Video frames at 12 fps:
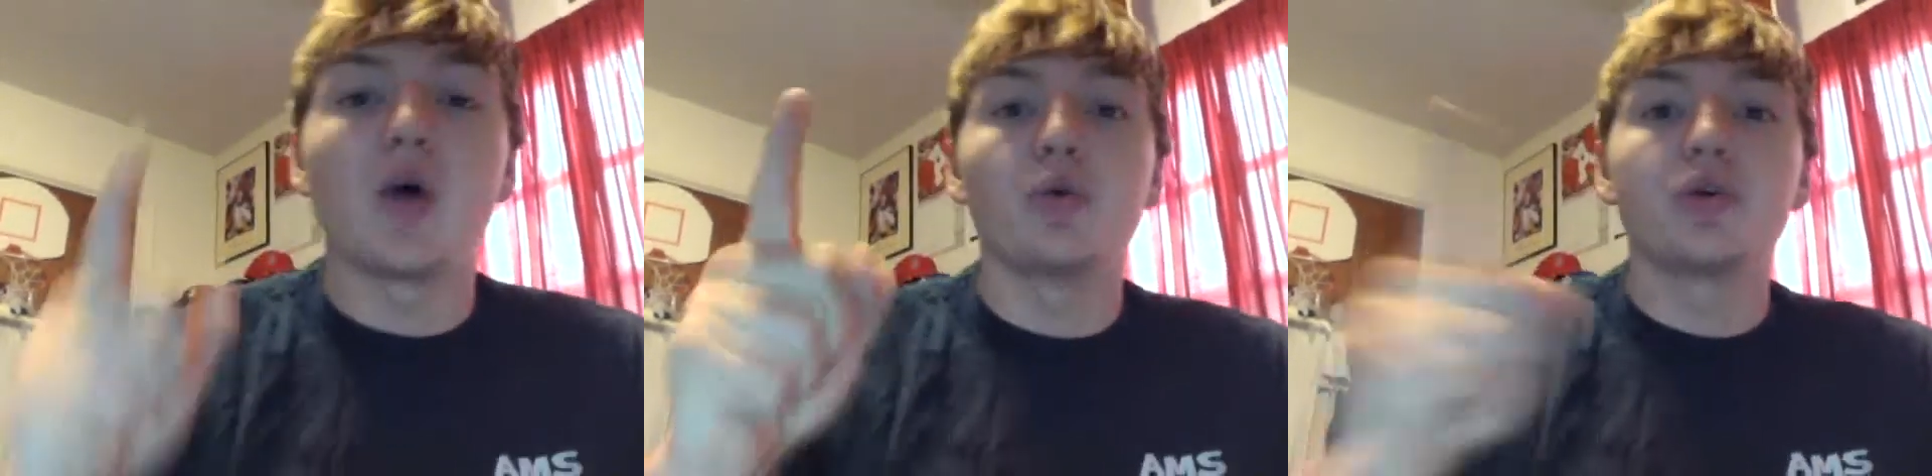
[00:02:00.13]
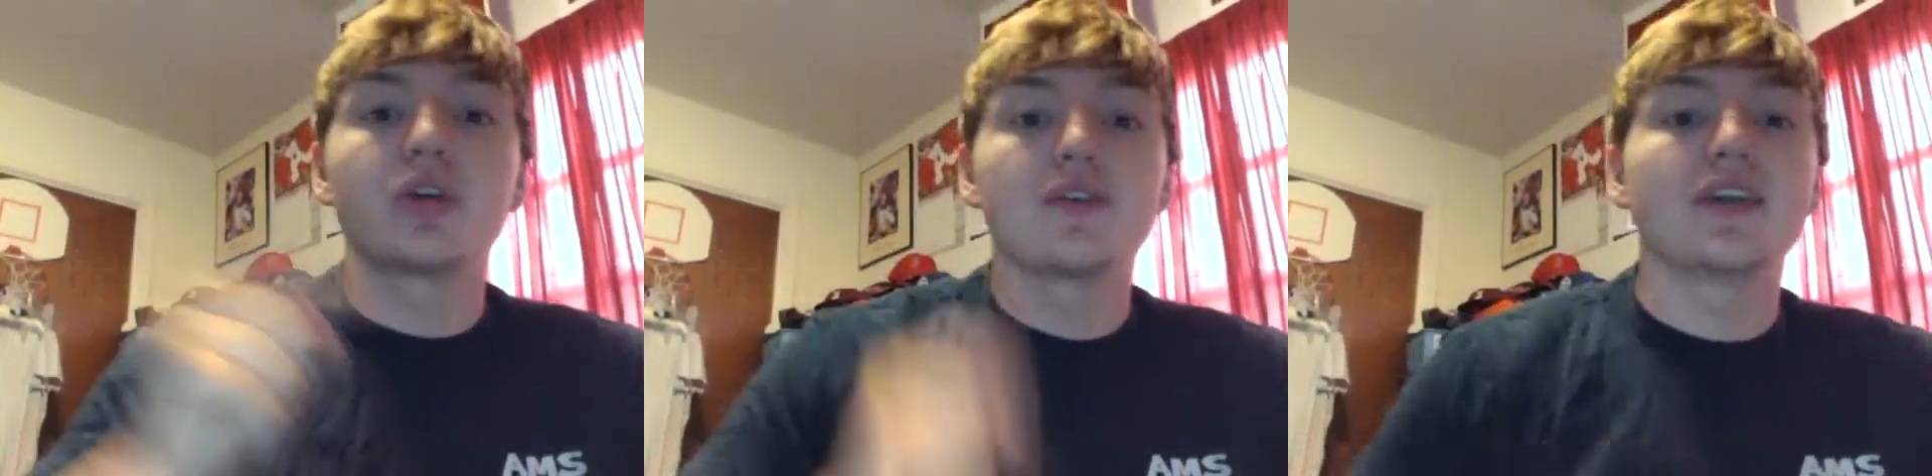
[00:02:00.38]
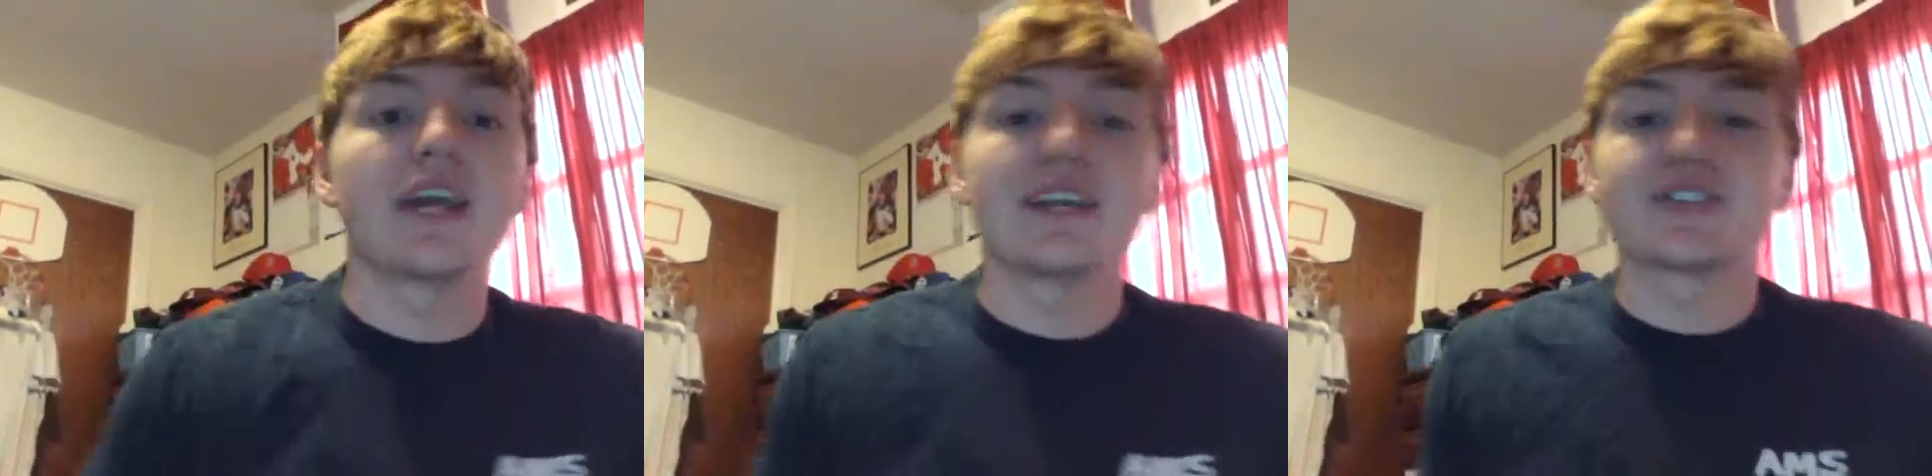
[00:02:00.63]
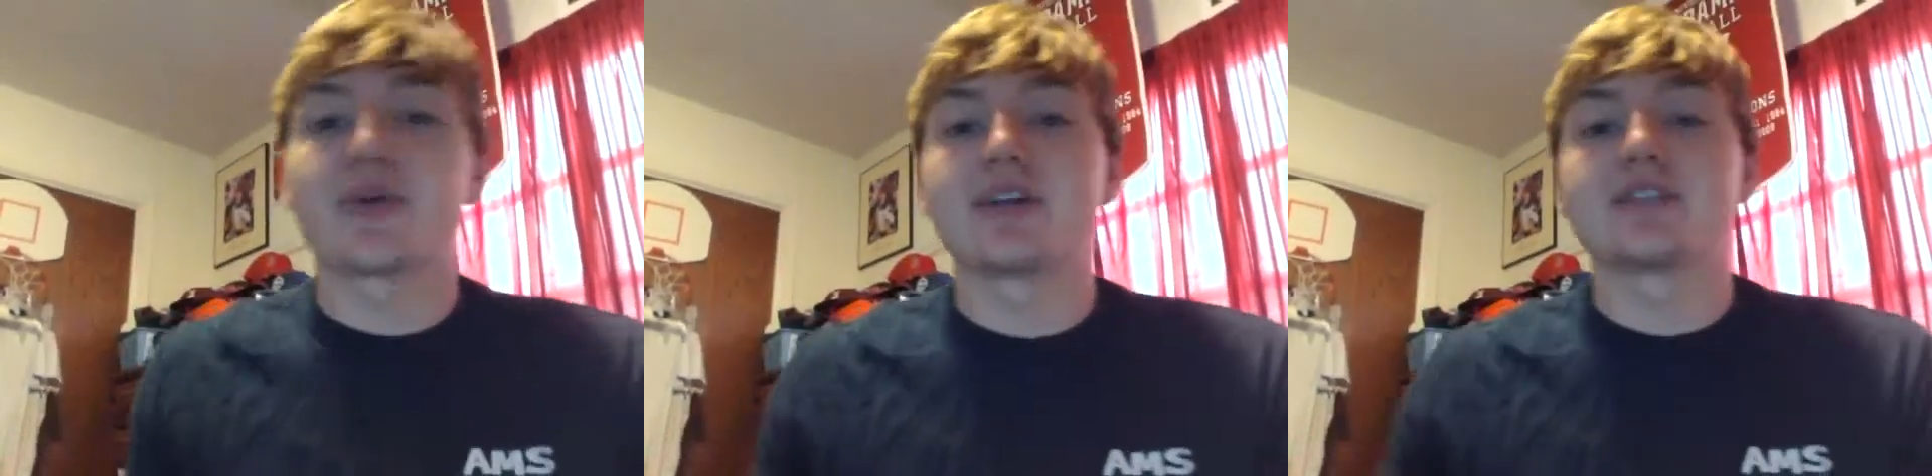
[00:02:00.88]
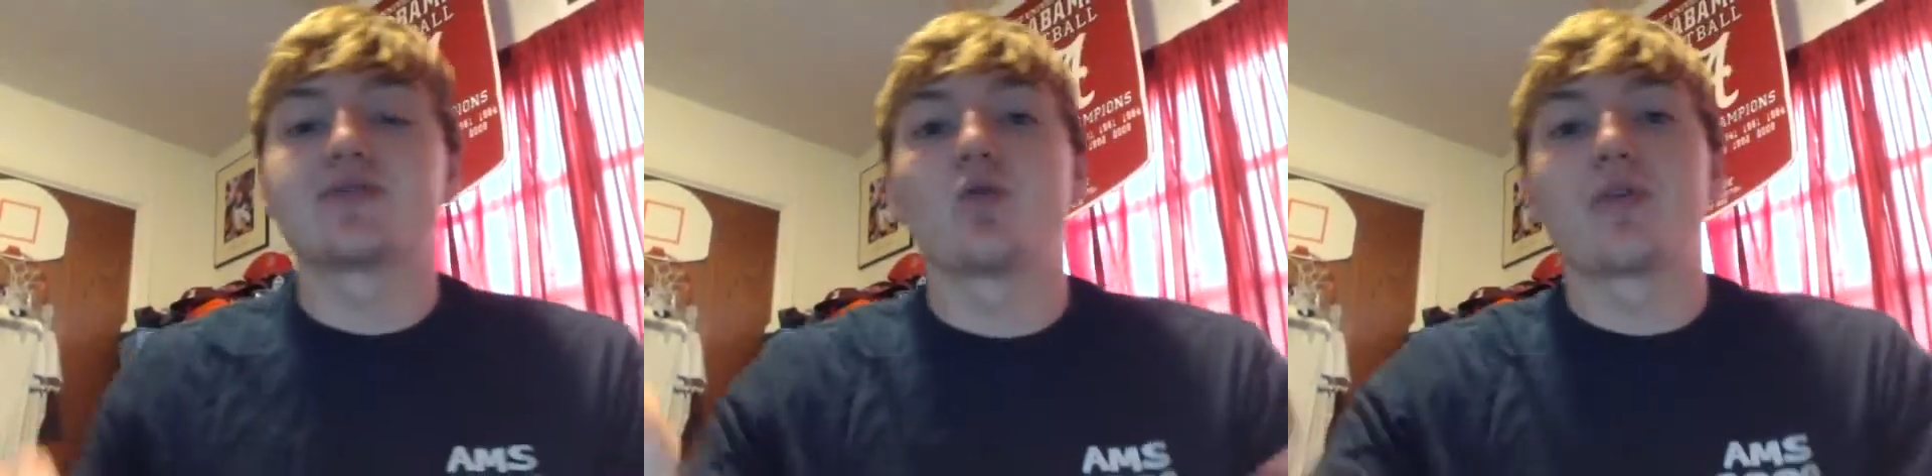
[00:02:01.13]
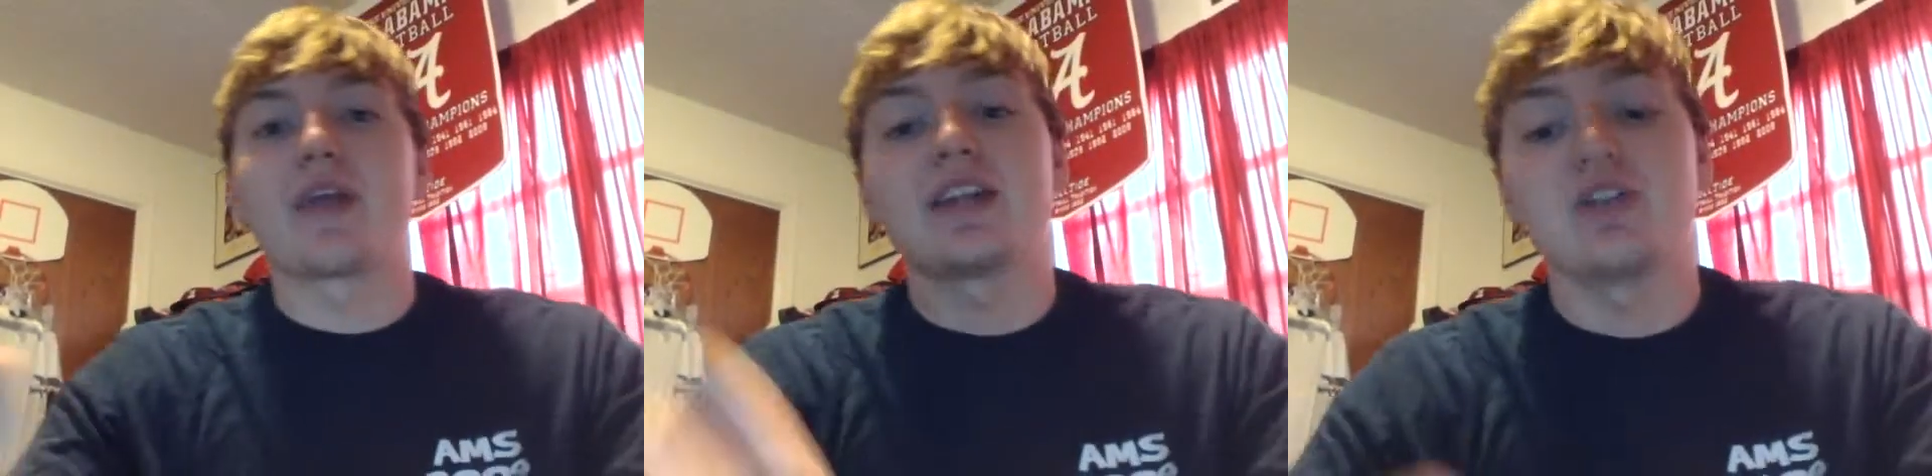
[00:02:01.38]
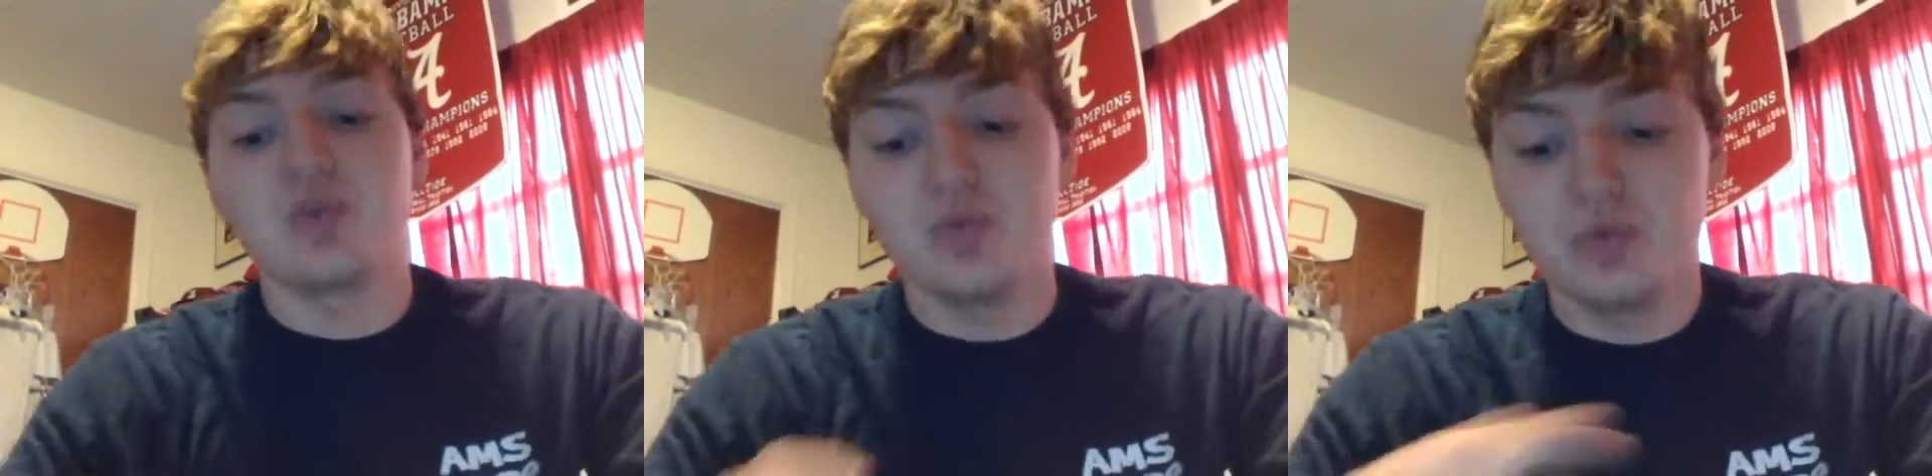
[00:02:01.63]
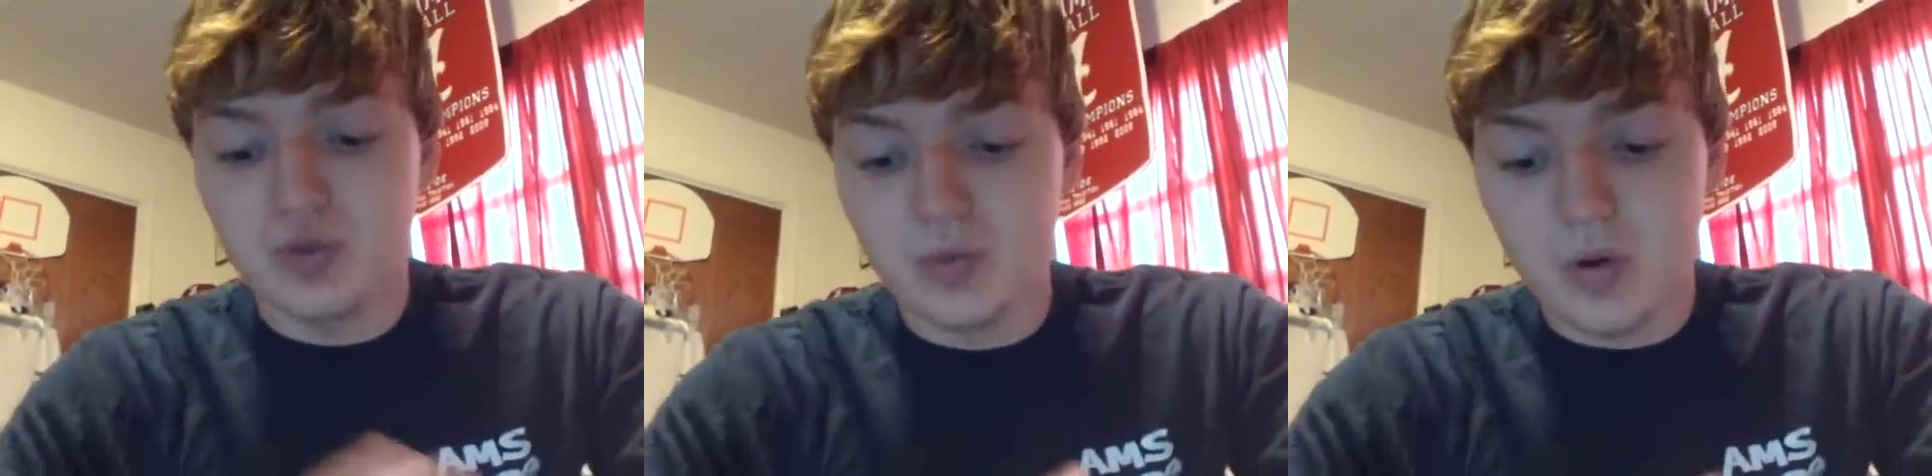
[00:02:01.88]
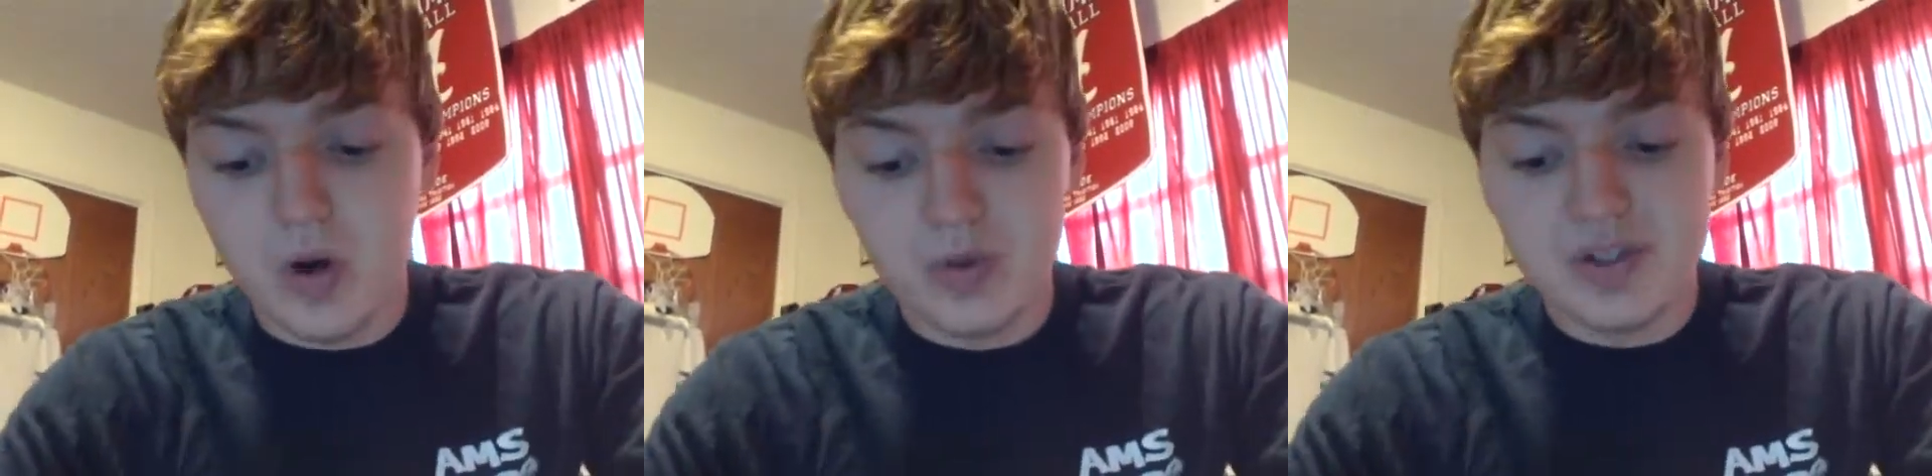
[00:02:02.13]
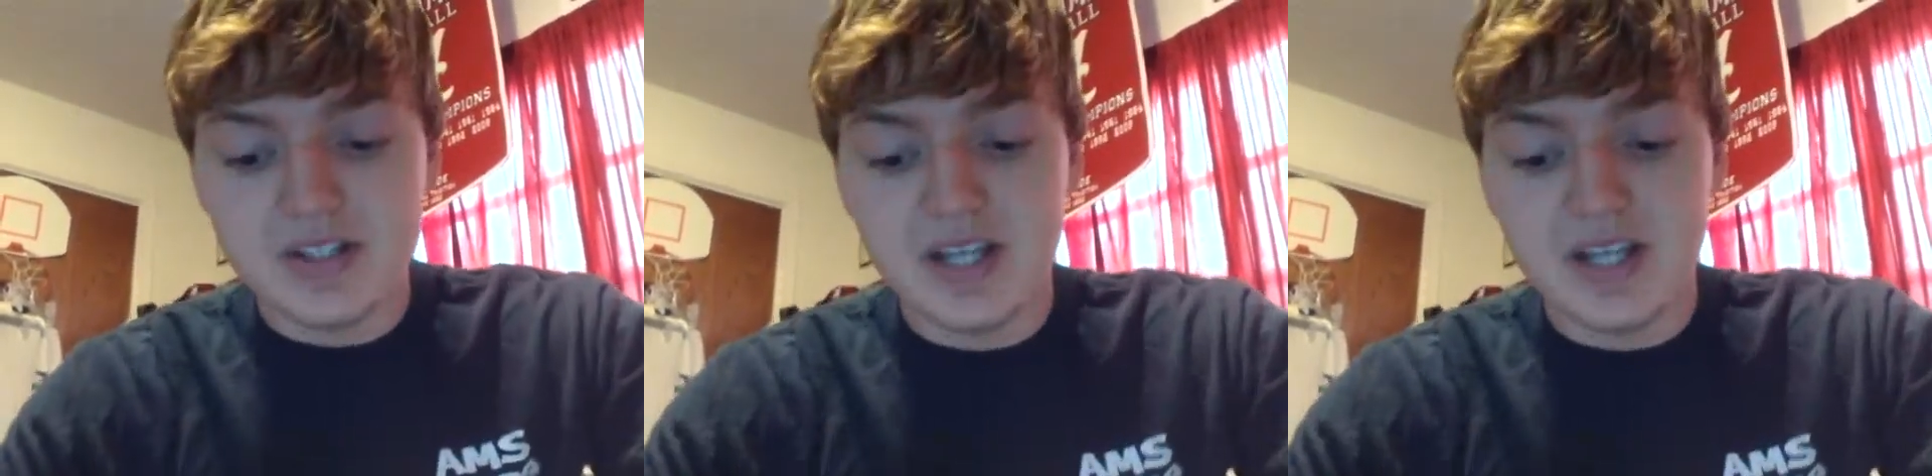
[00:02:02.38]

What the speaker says: will give you guys credit for that you all were